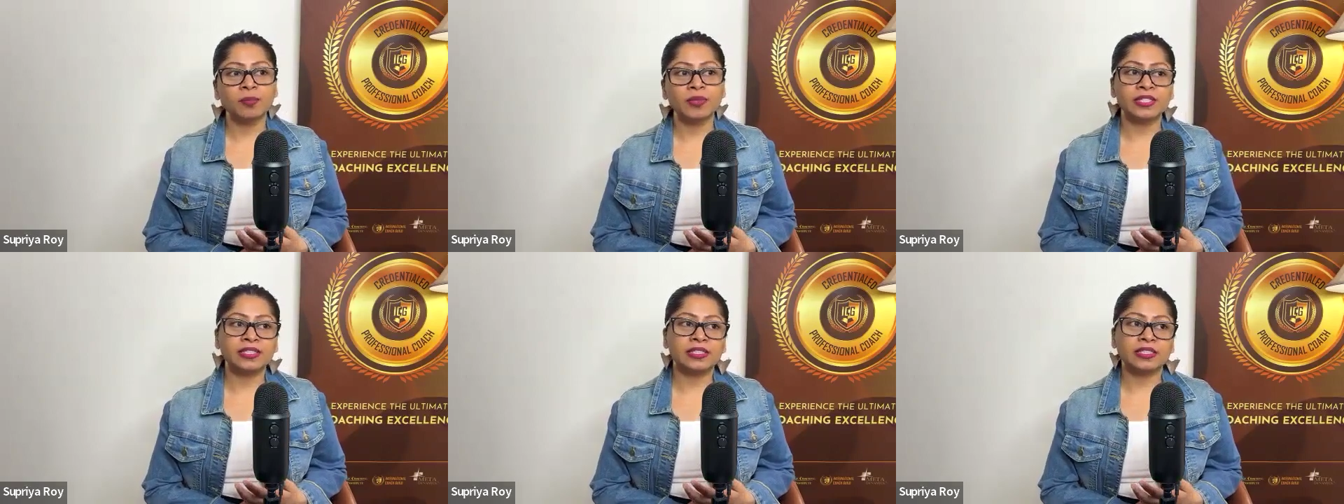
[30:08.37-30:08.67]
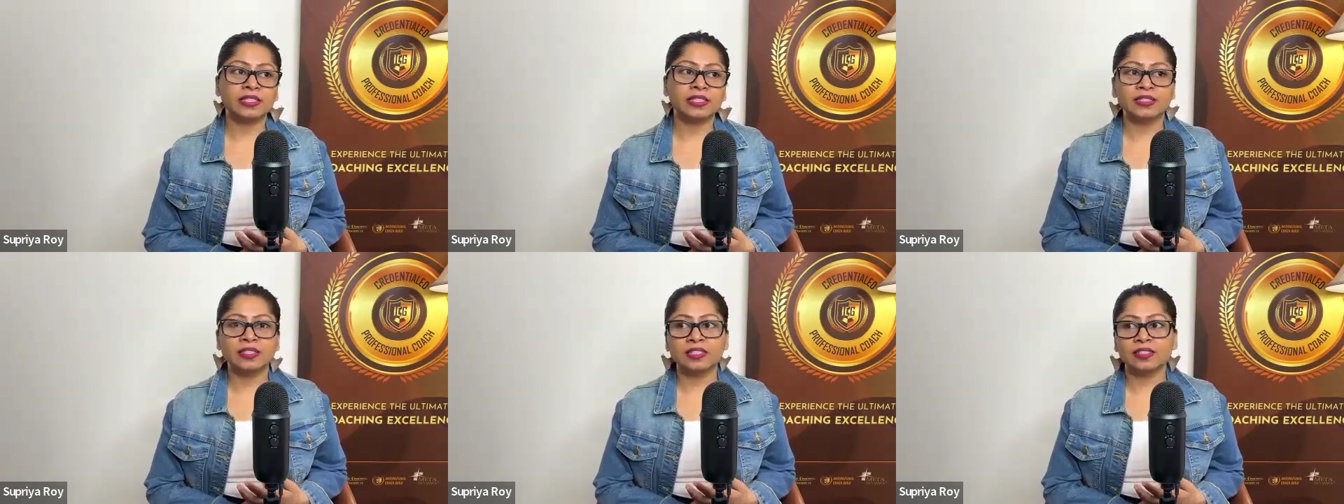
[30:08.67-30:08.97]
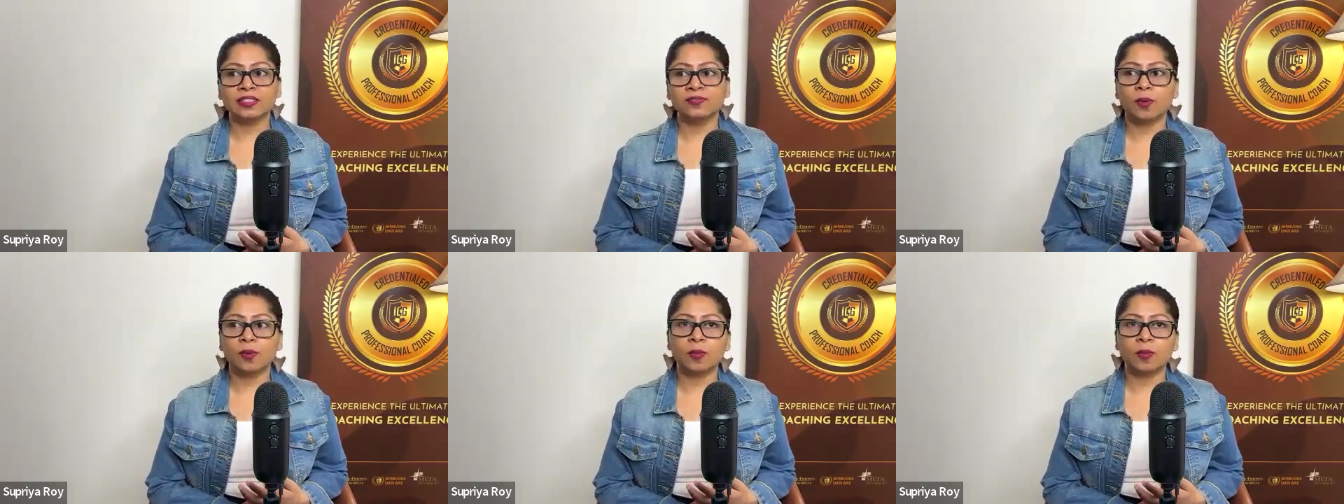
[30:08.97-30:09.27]
business
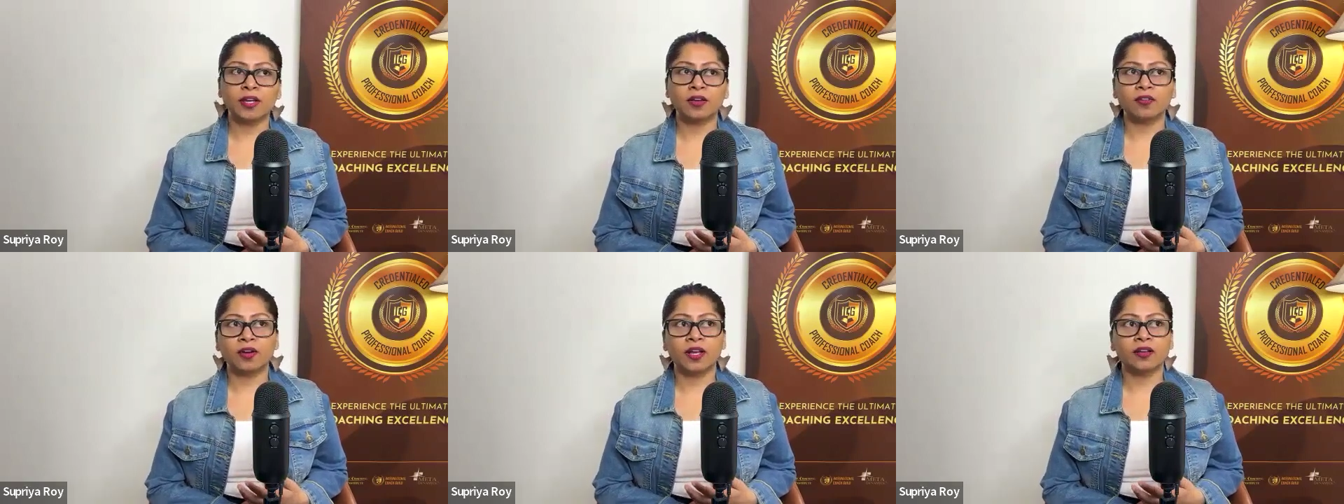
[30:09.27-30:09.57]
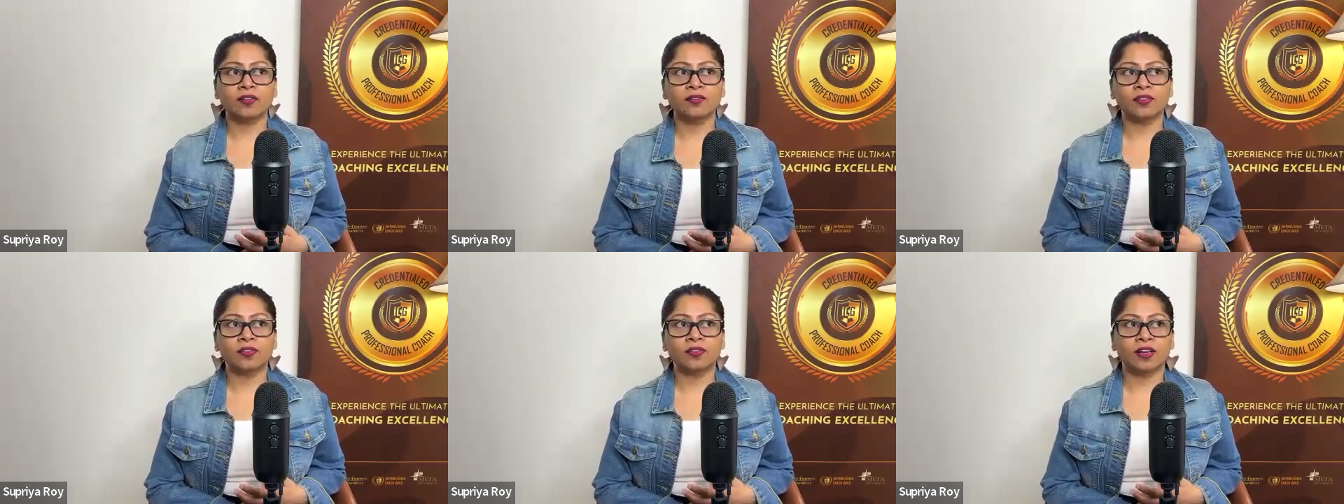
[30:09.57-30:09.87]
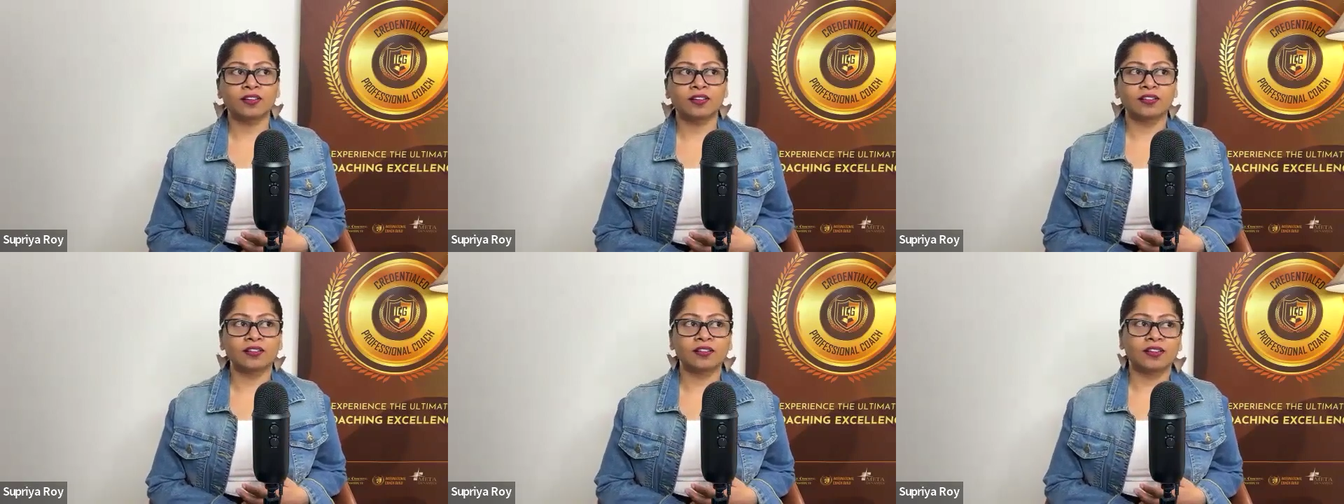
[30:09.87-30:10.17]
is for my
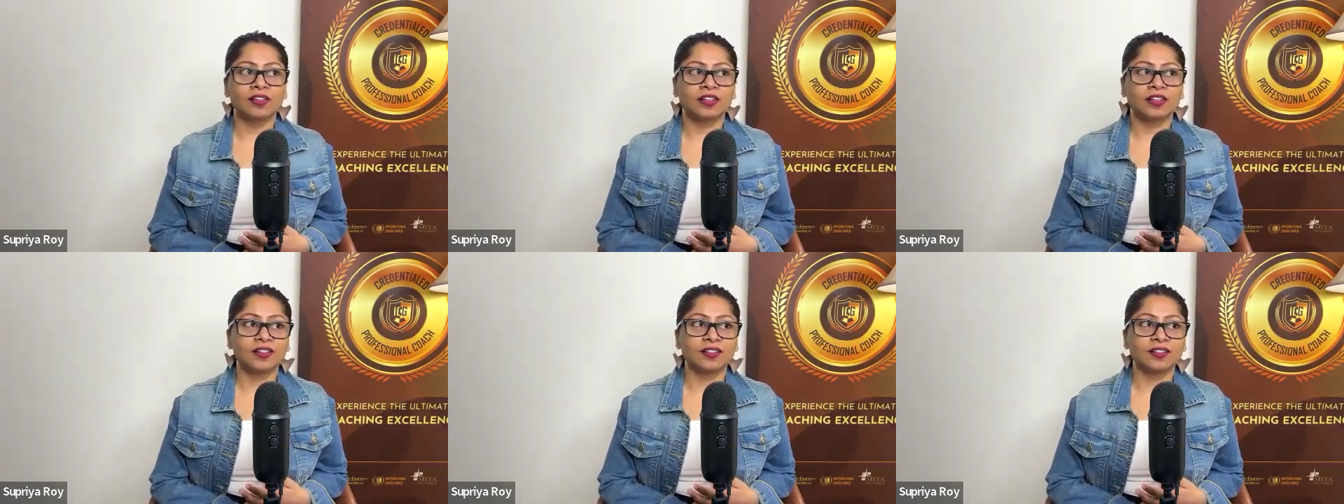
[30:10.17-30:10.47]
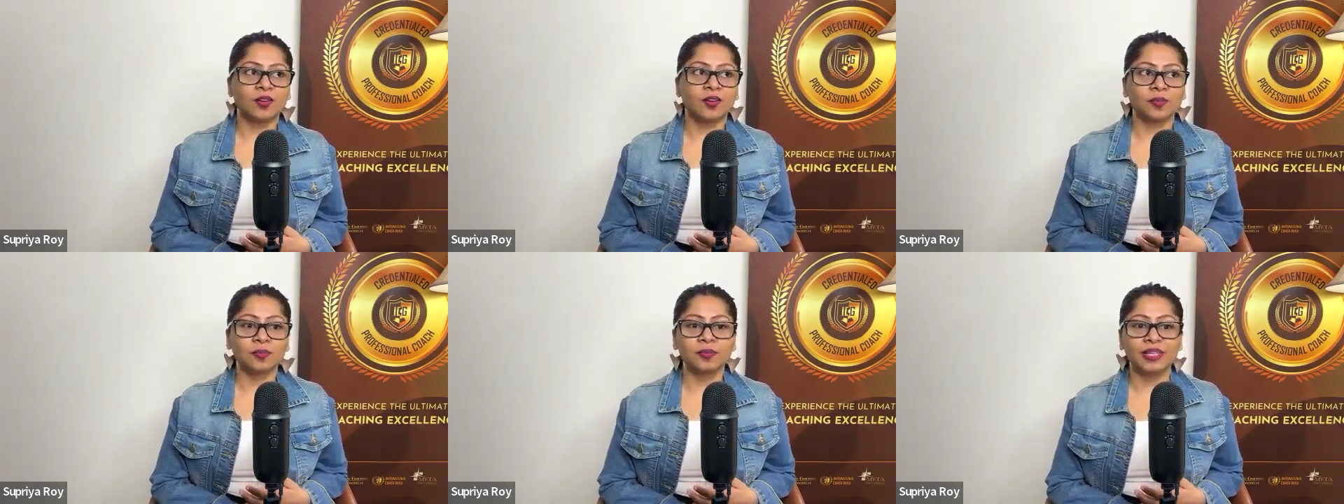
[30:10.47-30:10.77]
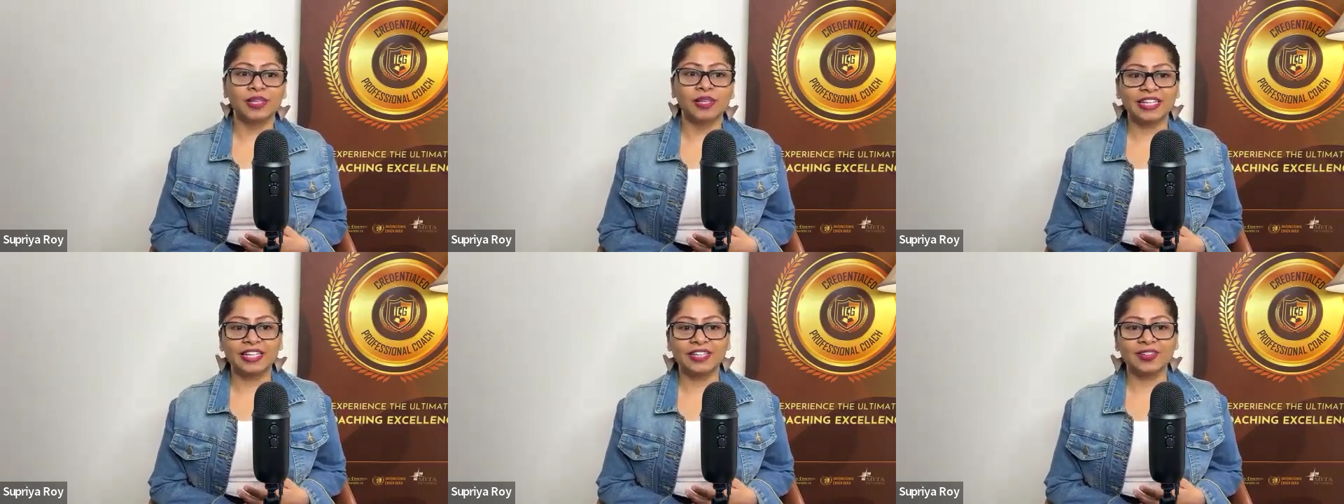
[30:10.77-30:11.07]
grandfather and not
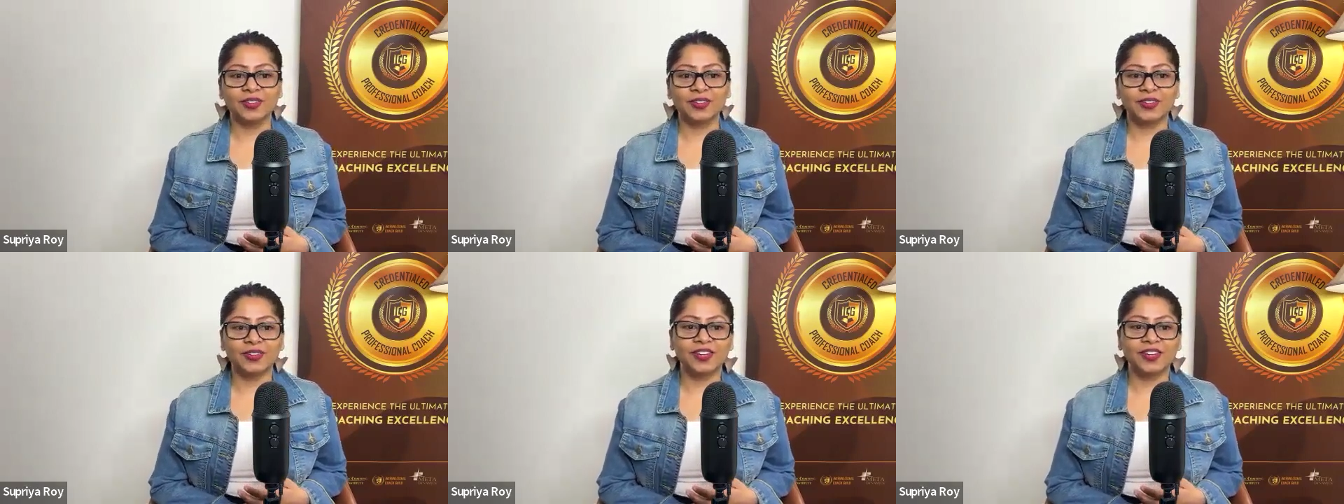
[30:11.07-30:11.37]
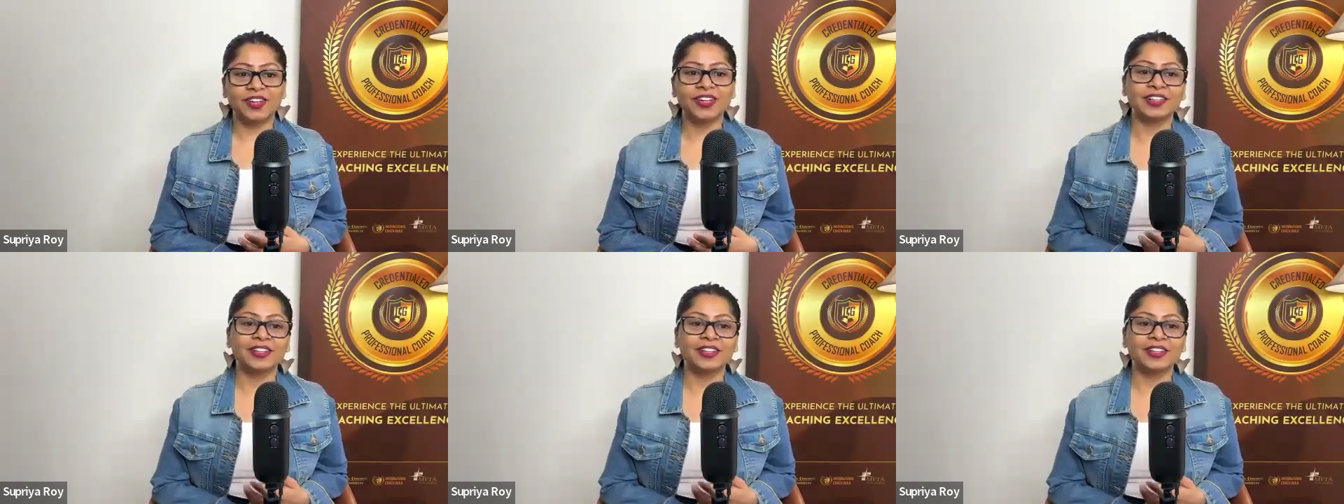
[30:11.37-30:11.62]
me, or